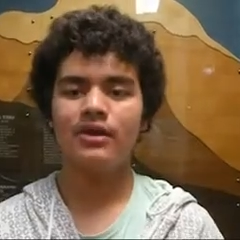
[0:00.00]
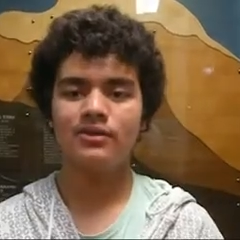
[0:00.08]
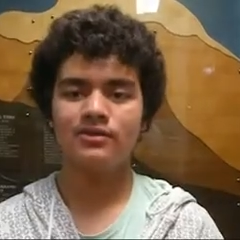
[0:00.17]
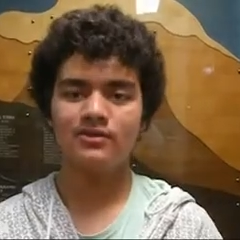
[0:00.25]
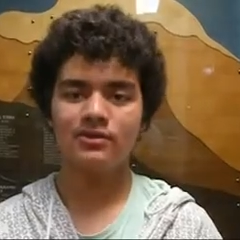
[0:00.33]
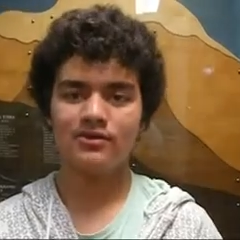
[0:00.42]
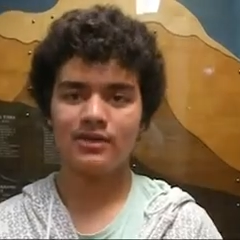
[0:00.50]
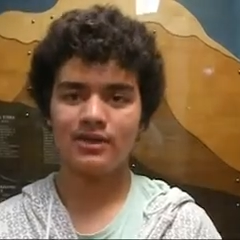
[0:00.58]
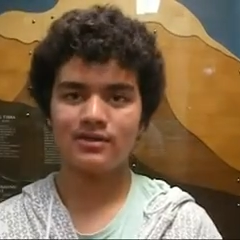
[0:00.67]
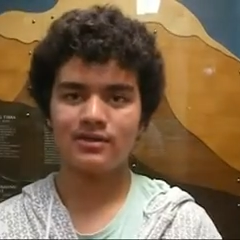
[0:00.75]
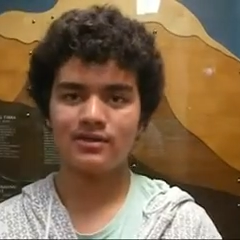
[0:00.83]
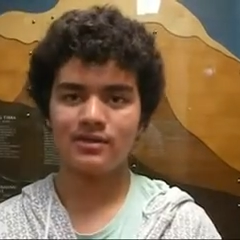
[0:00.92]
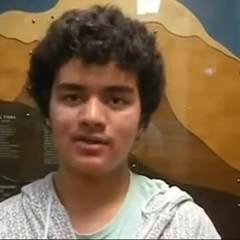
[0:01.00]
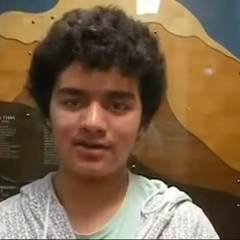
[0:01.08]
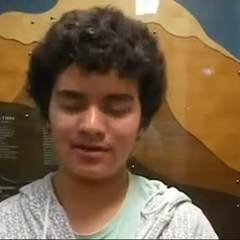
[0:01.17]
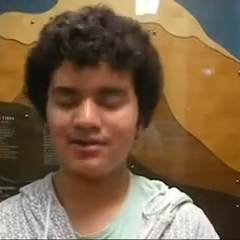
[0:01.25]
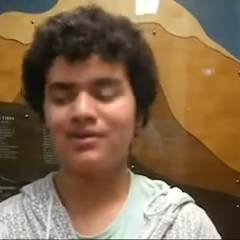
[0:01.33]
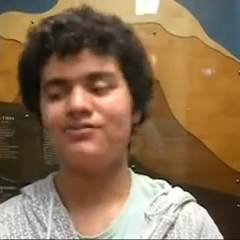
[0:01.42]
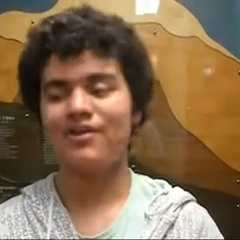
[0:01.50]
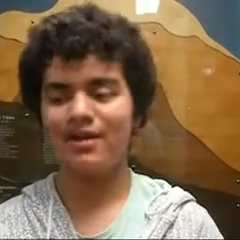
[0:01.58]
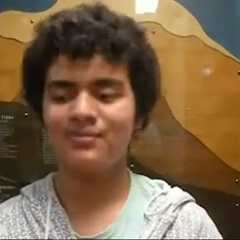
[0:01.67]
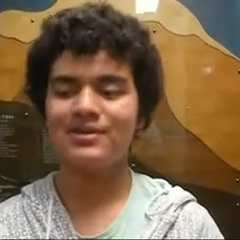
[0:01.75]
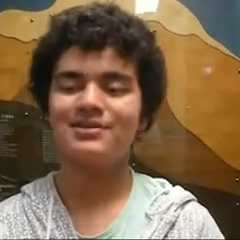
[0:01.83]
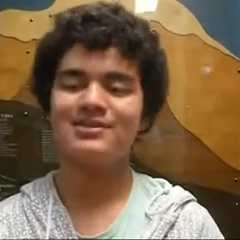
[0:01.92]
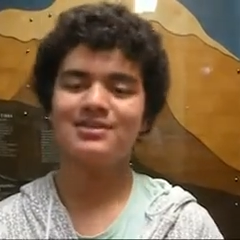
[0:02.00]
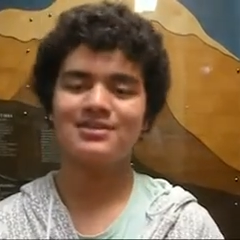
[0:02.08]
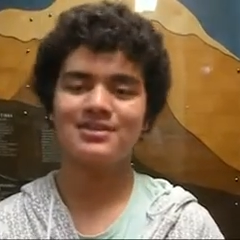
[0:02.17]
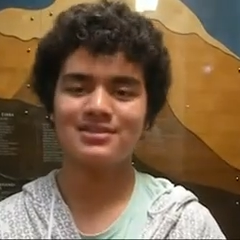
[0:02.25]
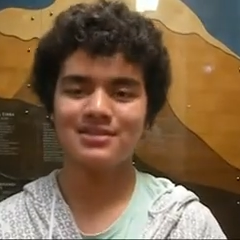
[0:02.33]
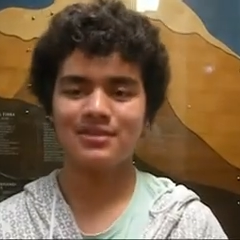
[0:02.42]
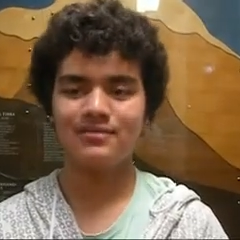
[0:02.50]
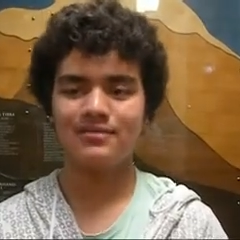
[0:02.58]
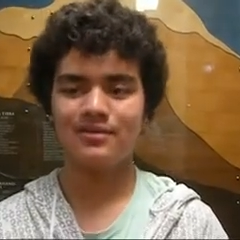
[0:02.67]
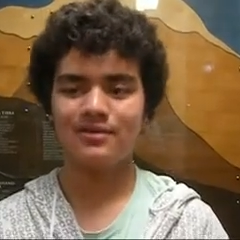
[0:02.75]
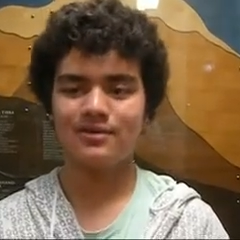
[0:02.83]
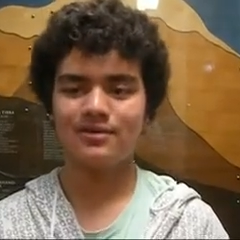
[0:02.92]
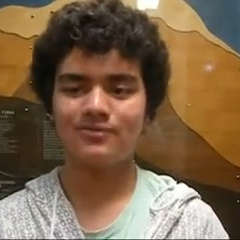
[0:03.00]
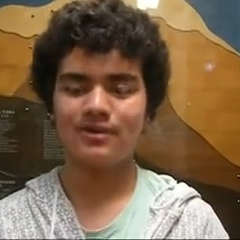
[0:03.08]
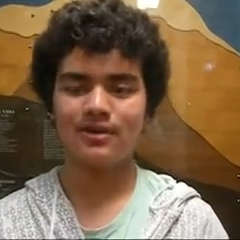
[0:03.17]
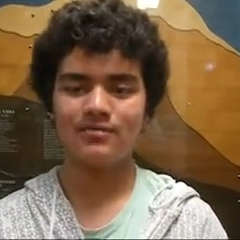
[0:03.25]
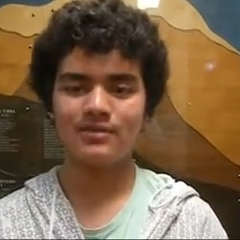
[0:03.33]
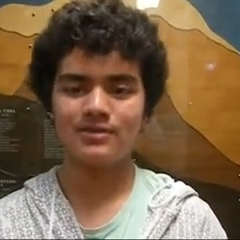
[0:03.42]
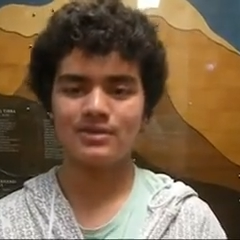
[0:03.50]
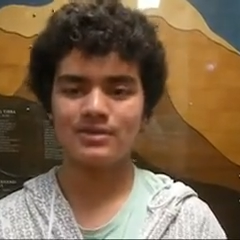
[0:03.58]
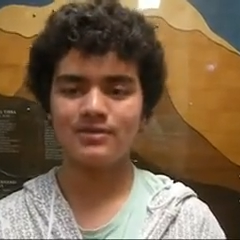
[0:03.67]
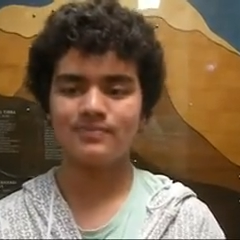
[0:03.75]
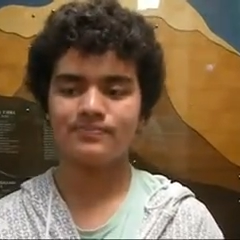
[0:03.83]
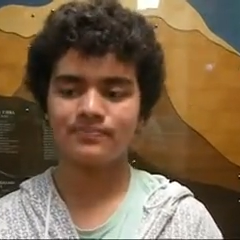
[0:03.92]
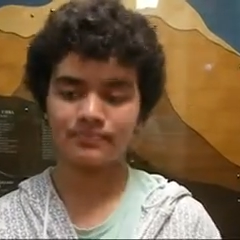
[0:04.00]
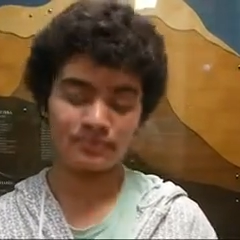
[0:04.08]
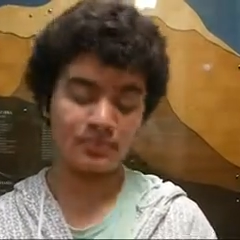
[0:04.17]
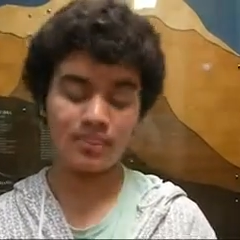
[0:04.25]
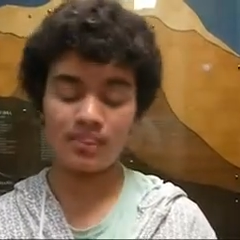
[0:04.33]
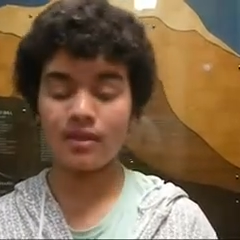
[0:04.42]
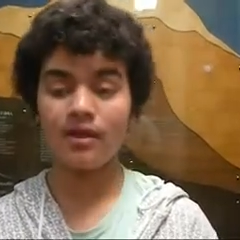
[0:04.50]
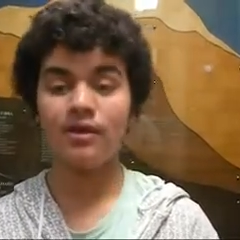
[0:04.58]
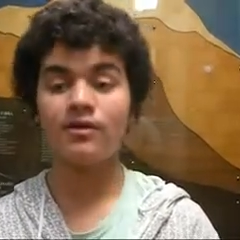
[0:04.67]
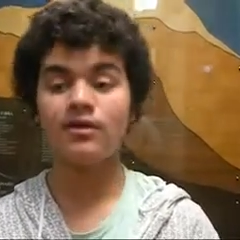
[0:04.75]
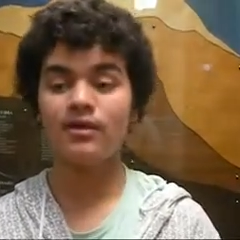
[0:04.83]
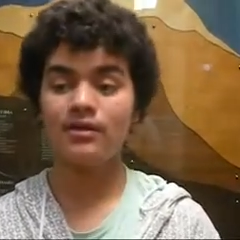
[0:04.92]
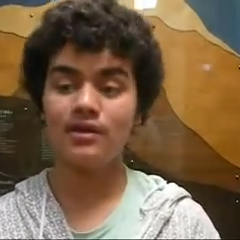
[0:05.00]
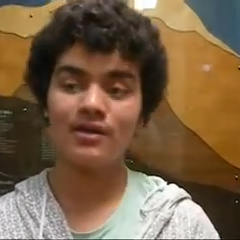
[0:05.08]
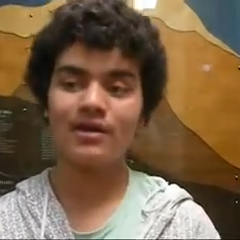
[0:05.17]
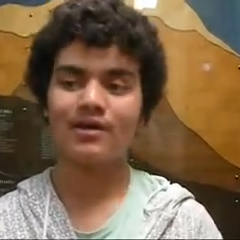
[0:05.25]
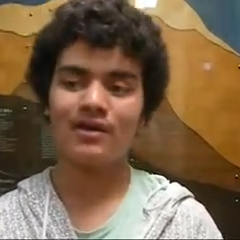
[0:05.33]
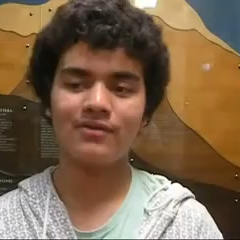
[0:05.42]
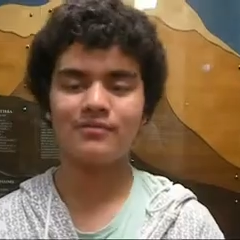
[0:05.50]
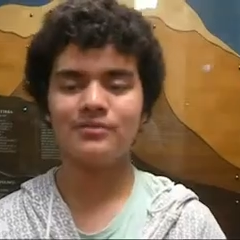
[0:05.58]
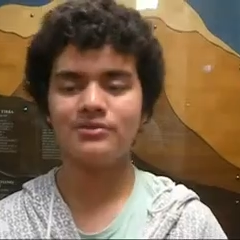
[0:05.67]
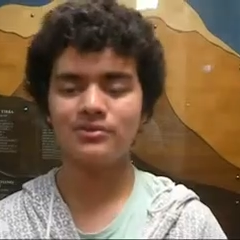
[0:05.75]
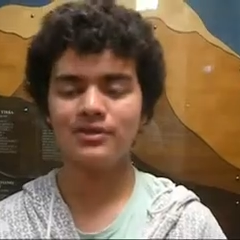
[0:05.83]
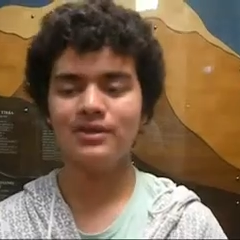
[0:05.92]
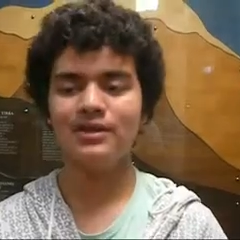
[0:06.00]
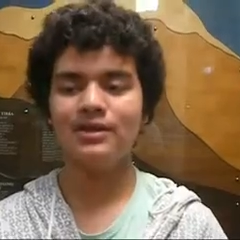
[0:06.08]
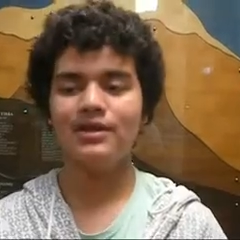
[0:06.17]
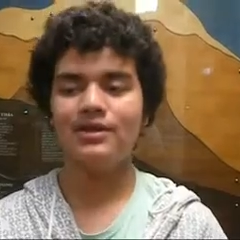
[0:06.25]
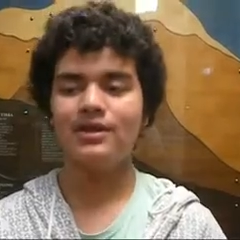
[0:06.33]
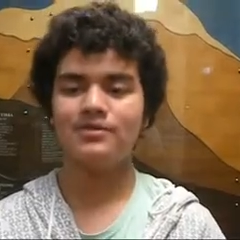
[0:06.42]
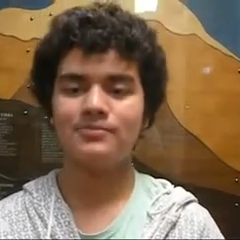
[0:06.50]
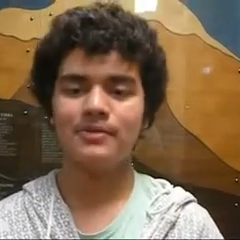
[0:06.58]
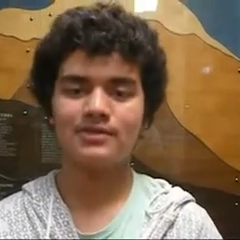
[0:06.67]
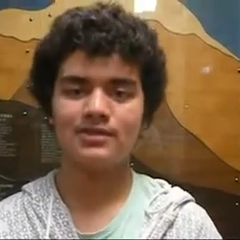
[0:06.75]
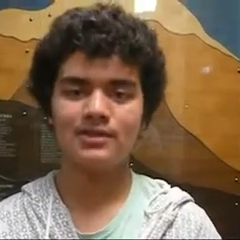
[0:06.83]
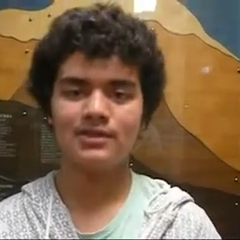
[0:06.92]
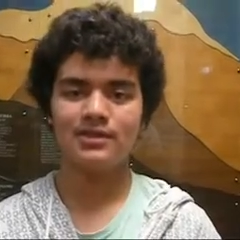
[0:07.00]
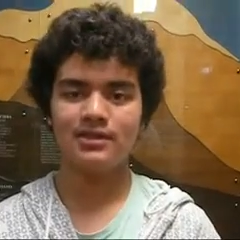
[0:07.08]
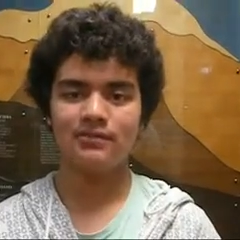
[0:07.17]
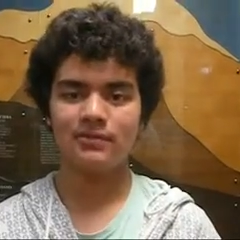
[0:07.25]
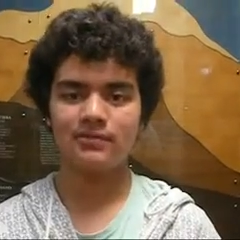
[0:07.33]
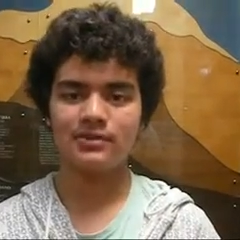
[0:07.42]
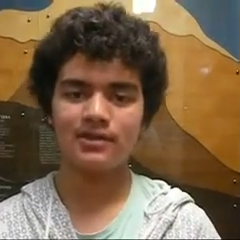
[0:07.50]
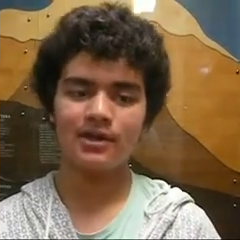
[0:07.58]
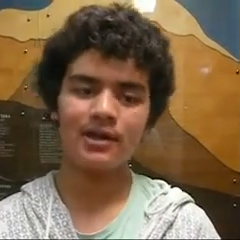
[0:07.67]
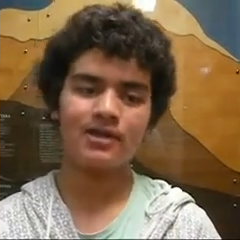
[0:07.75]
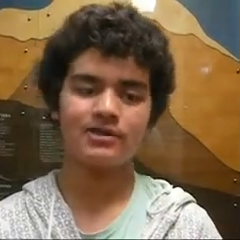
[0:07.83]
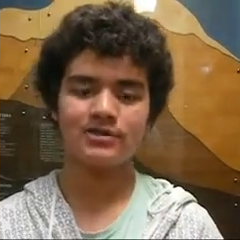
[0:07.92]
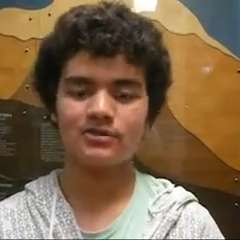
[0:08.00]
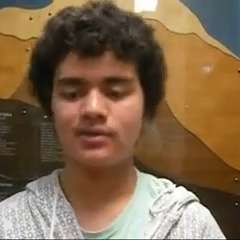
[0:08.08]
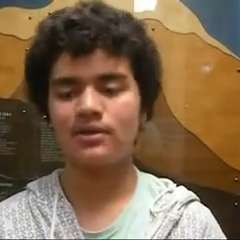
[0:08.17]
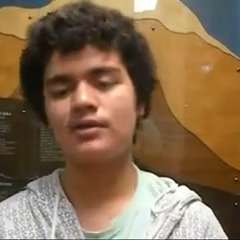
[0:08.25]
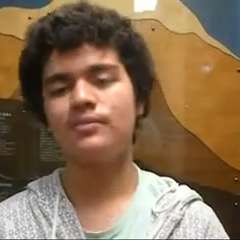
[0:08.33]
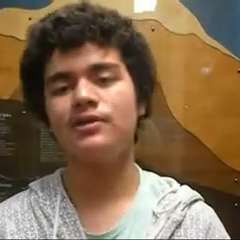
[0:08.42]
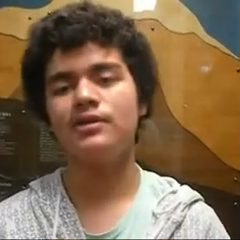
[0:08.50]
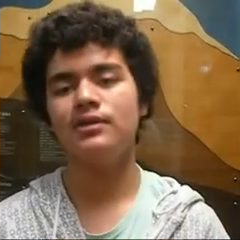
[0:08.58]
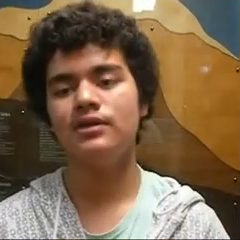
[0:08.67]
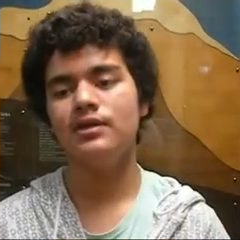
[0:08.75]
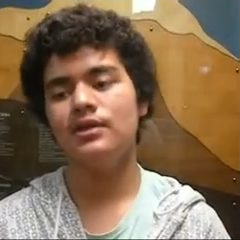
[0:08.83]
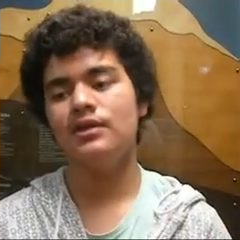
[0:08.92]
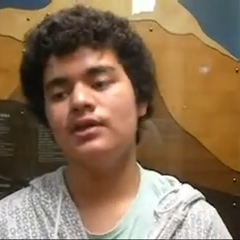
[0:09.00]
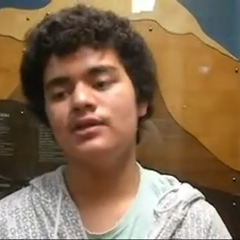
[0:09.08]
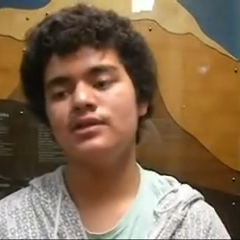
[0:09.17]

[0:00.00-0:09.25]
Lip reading: trying to create an environmentally sustainable environment in and around Missouri, and especially dealing with Woodstock and its local community.